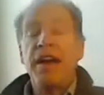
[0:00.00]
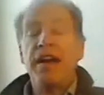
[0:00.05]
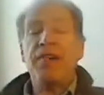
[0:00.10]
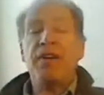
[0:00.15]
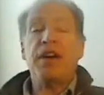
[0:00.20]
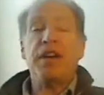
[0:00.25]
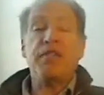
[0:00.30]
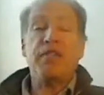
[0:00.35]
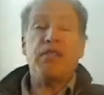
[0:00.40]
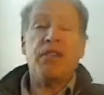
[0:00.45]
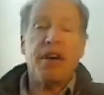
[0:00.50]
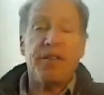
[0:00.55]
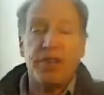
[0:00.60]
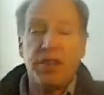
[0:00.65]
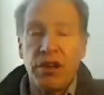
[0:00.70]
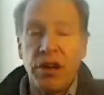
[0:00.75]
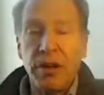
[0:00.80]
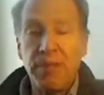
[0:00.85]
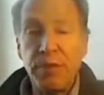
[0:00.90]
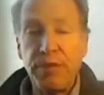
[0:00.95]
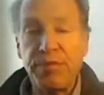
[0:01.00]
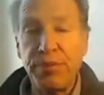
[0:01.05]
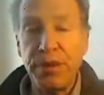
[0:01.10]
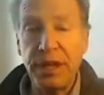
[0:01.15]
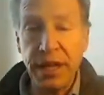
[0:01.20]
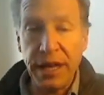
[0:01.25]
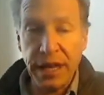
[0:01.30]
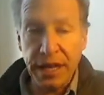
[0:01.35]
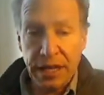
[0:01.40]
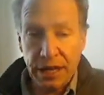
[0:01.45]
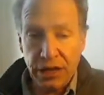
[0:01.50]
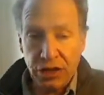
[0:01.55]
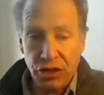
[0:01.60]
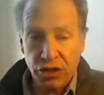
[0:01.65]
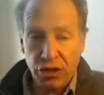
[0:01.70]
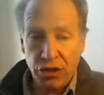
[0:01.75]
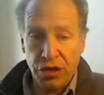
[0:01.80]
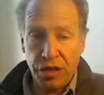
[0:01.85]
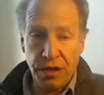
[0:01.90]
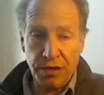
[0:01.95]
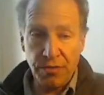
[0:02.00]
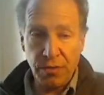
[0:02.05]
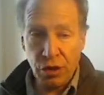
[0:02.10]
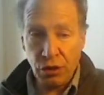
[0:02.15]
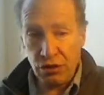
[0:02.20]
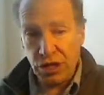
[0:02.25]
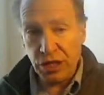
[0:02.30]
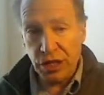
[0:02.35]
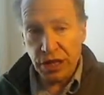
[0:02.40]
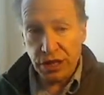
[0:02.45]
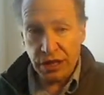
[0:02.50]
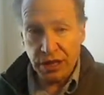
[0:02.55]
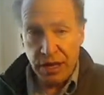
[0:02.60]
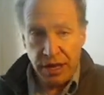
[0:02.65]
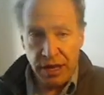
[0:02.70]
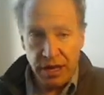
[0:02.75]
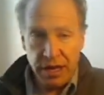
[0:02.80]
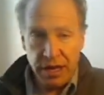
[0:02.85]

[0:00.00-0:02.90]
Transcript: I've had a lifetime of playing and enjoying music